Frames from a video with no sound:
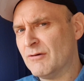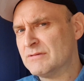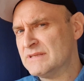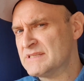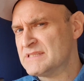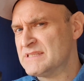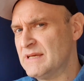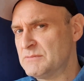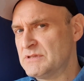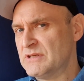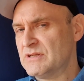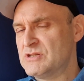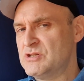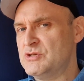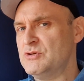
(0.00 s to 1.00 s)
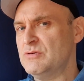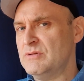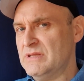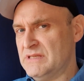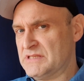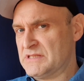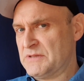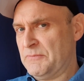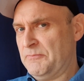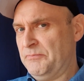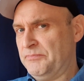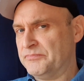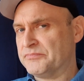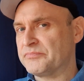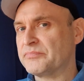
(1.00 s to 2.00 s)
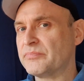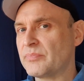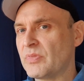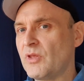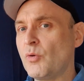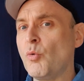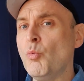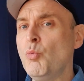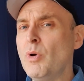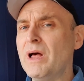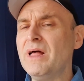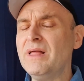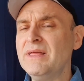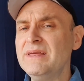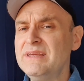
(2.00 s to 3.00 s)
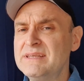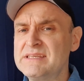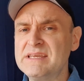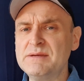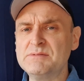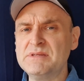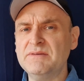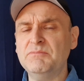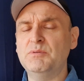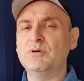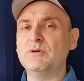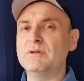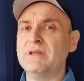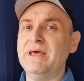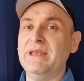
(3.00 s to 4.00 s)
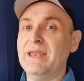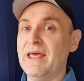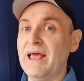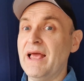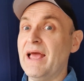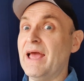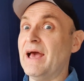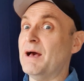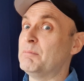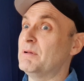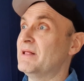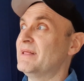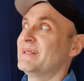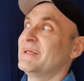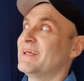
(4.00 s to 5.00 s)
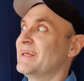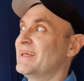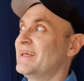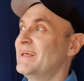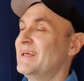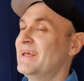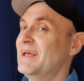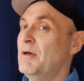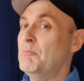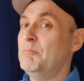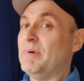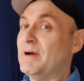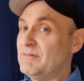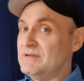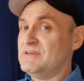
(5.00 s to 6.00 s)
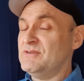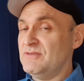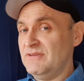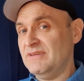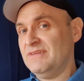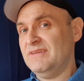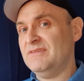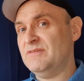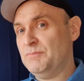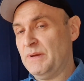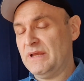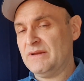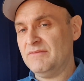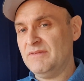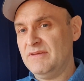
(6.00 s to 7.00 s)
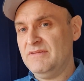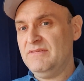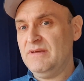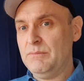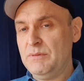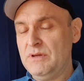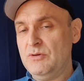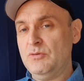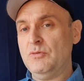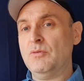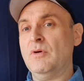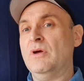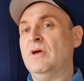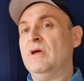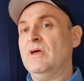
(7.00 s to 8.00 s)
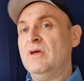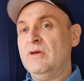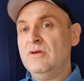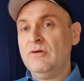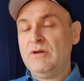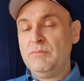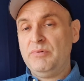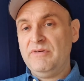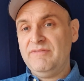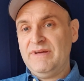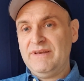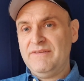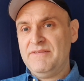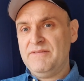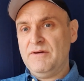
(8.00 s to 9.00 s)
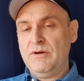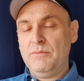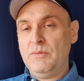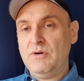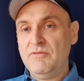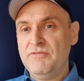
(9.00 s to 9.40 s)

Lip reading: did Samsung do this? Well, it seems to have pulled an Apple. By reducing the speed of the CPU, you can prevent thermal